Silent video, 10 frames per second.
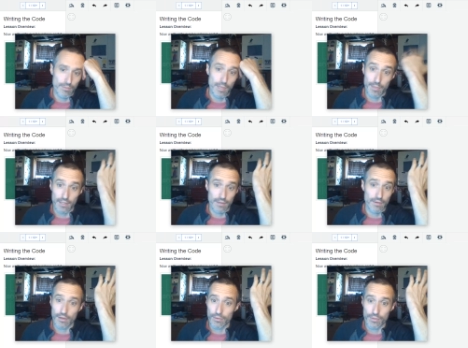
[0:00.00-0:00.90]
or maybe
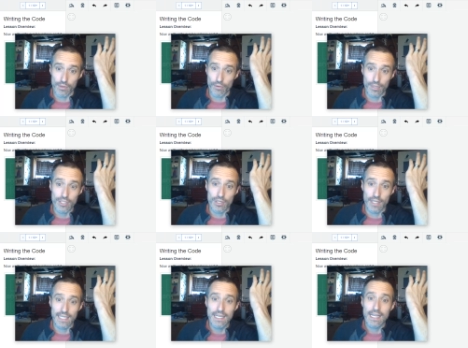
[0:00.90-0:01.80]
or
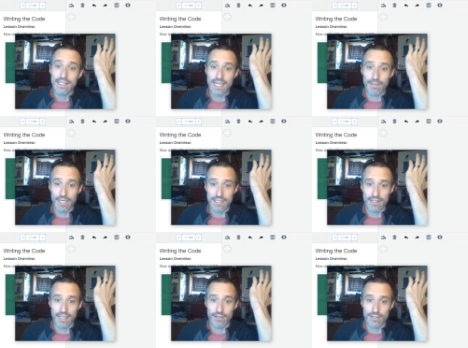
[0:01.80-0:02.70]
originally ten
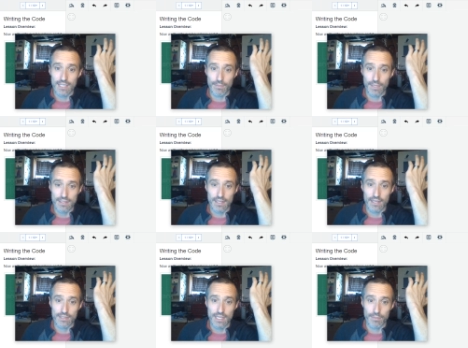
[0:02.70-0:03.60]
minutes later, ten minutes
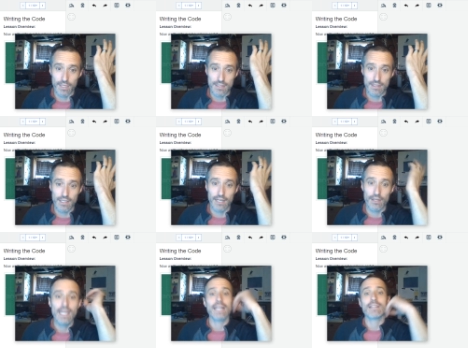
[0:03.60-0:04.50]
later, ten minutes
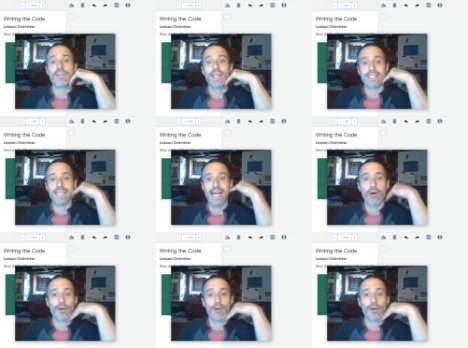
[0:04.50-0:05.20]
later. So that's an hour.